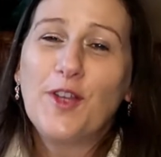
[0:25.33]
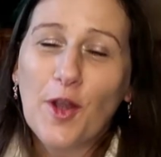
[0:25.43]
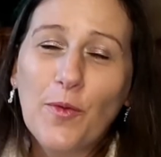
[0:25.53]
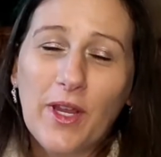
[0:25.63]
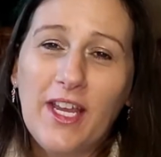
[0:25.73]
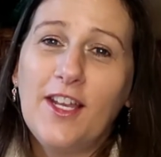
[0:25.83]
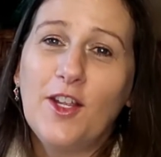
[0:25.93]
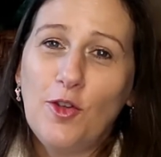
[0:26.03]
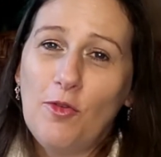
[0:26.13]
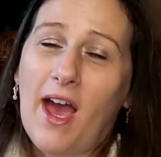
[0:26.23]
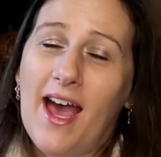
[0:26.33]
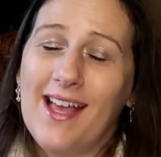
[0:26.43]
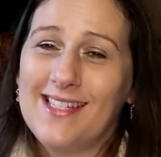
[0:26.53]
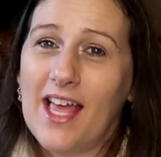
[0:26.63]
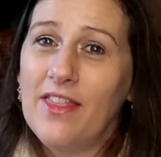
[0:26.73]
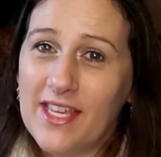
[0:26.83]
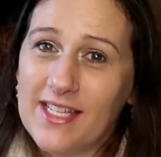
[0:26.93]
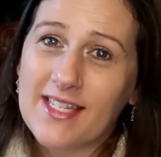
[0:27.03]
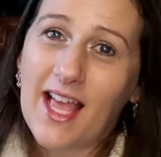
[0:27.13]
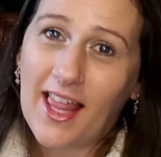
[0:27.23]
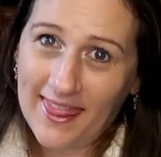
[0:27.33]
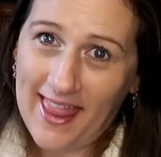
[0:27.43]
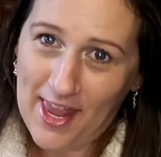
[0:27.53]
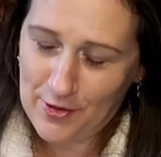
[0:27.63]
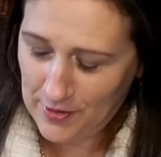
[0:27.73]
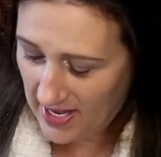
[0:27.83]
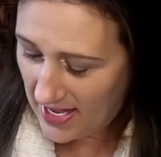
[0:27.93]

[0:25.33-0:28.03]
to read you guys this letter.